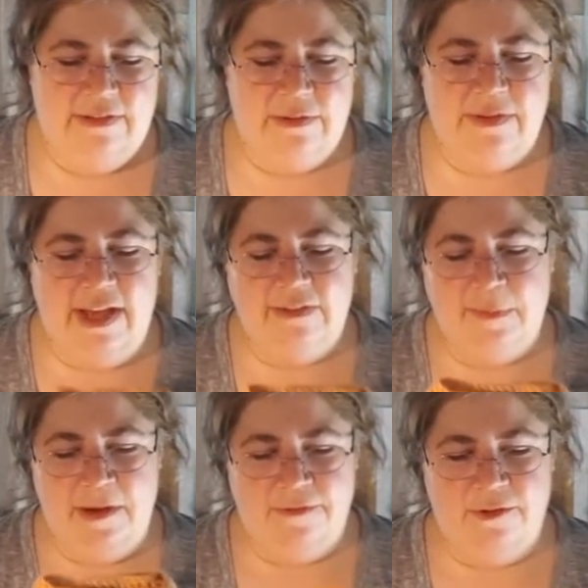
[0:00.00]
So
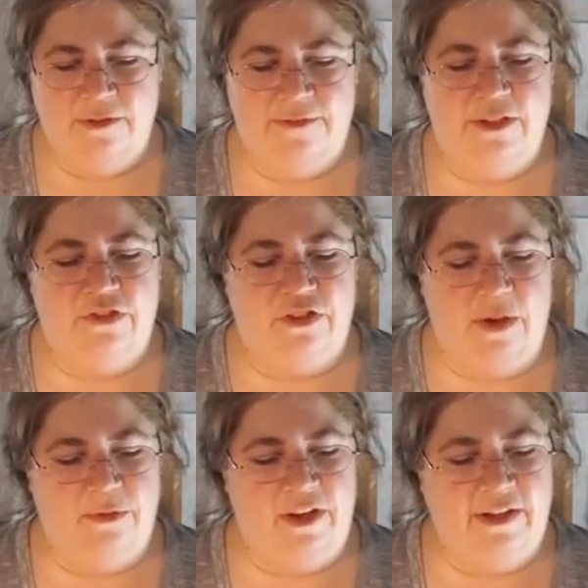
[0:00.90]
that's my first finished
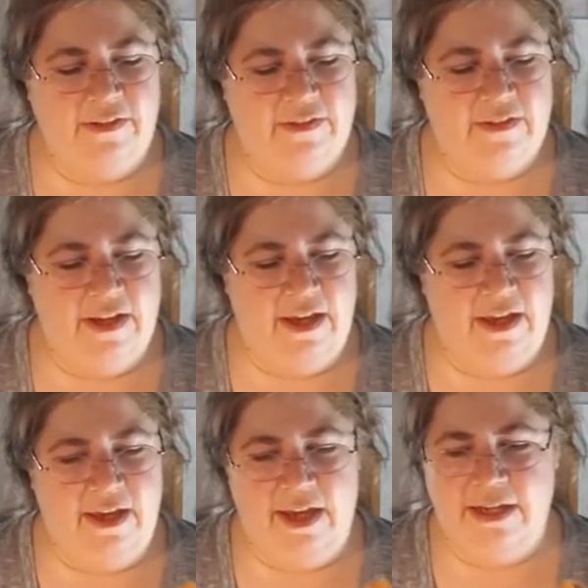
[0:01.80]
object.
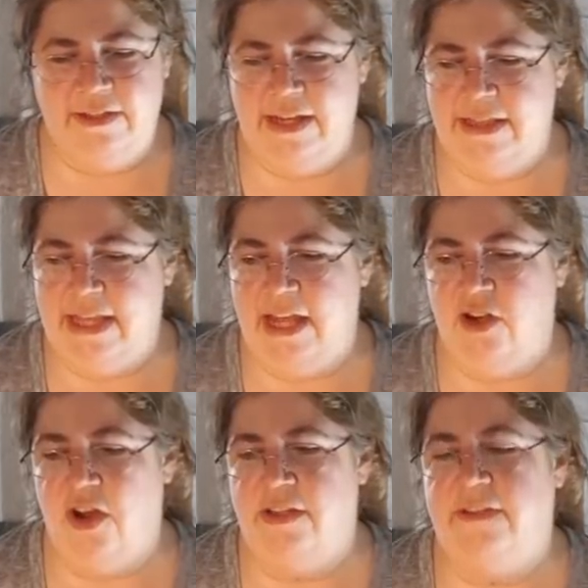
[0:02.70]
I knit
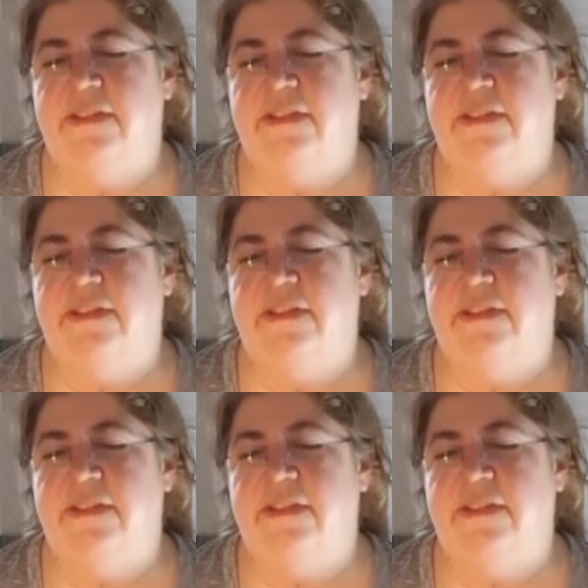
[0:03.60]
that on